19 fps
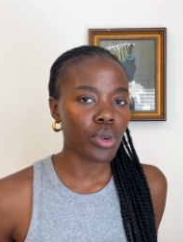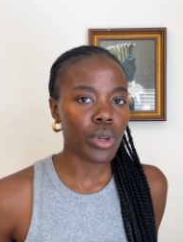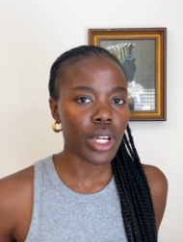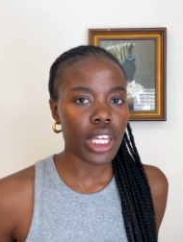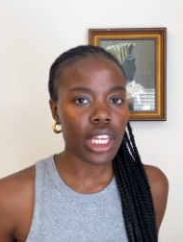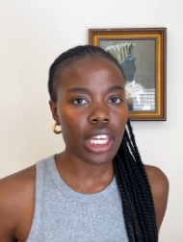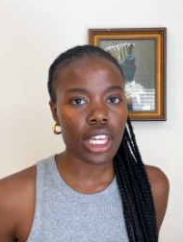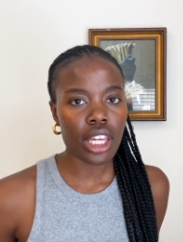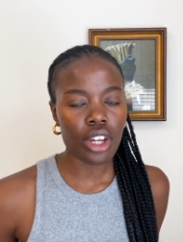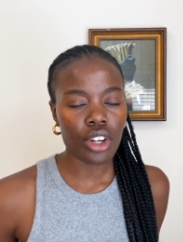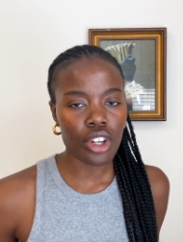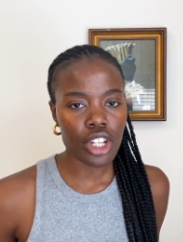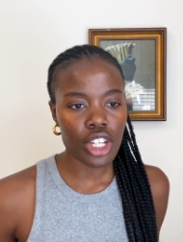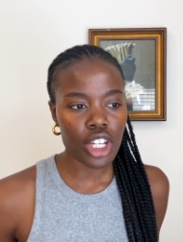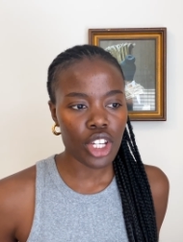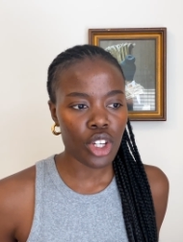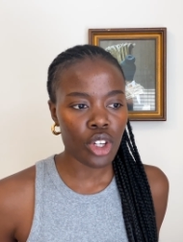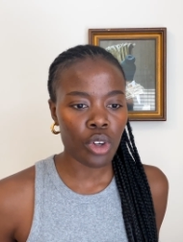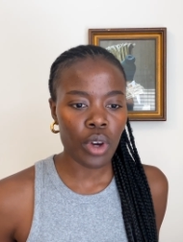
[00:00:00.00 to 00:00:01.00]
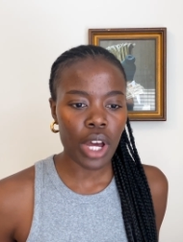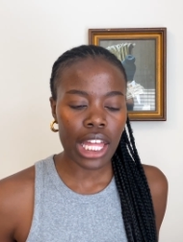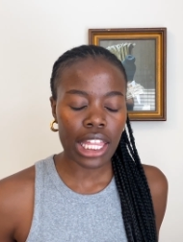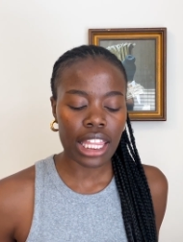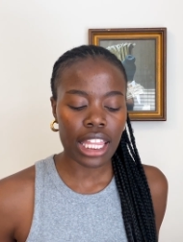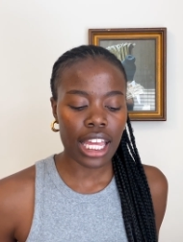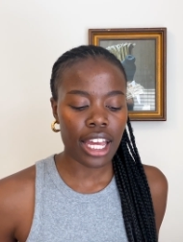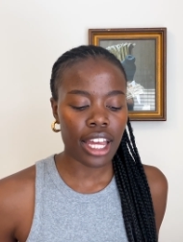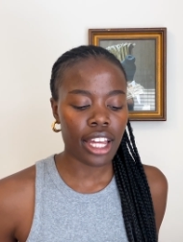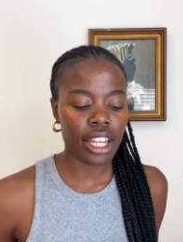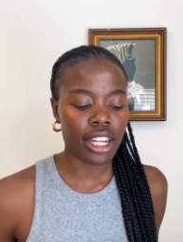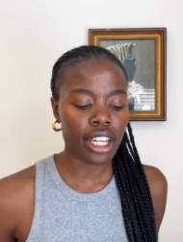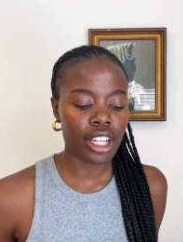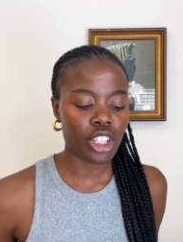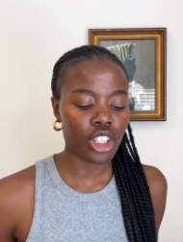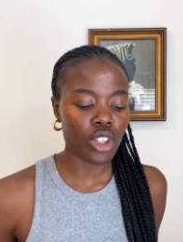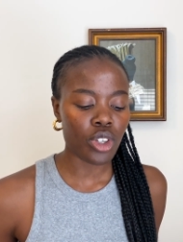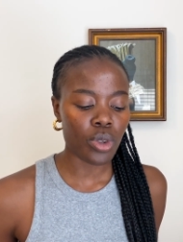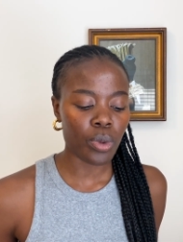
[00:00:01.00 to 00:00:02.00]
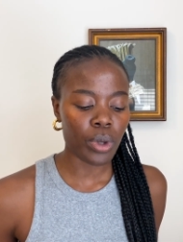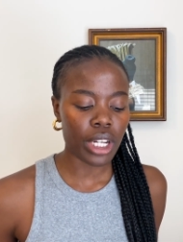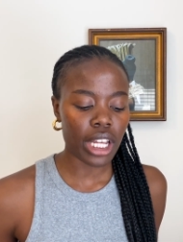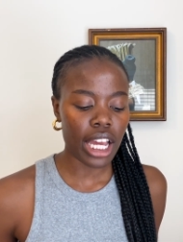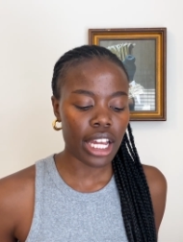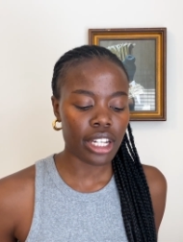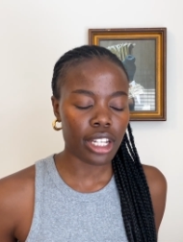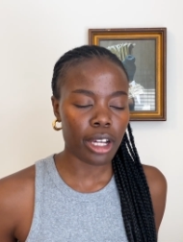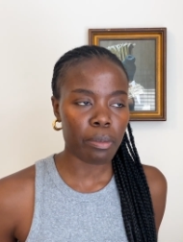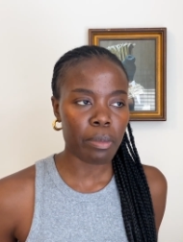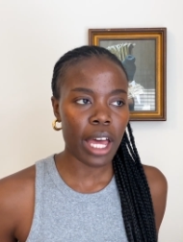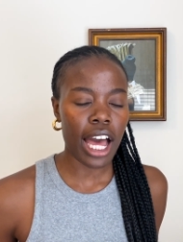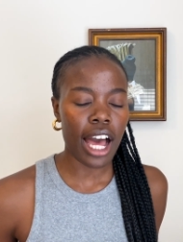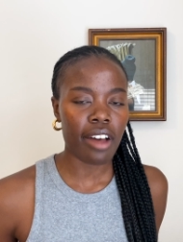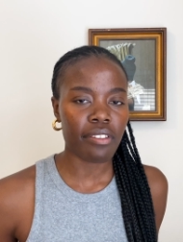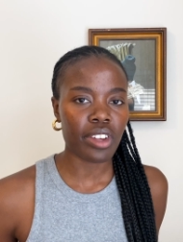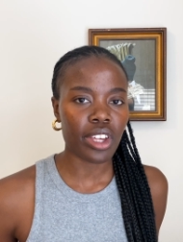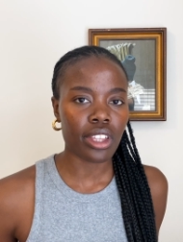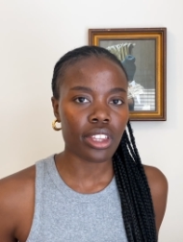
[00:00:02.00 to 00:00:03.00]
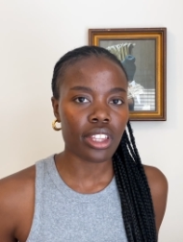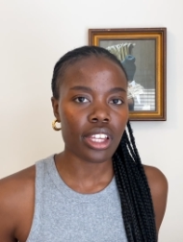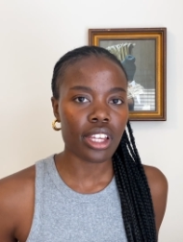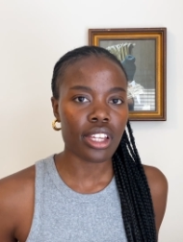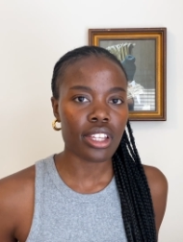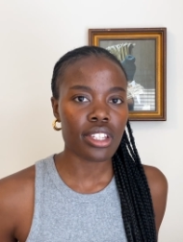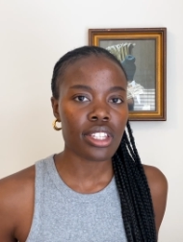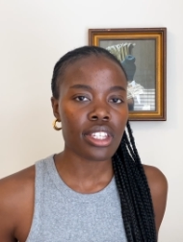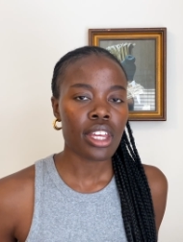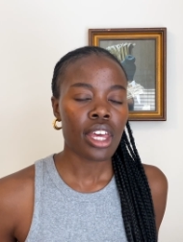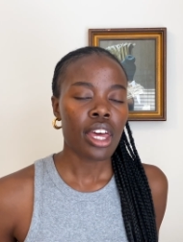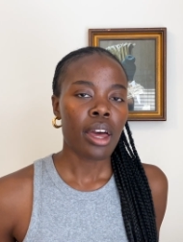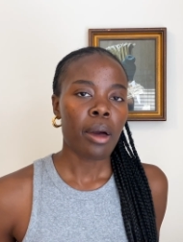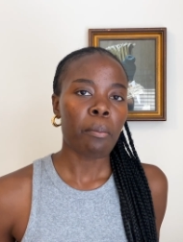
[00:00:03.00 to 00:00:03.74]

we hear you, and then you would end up having these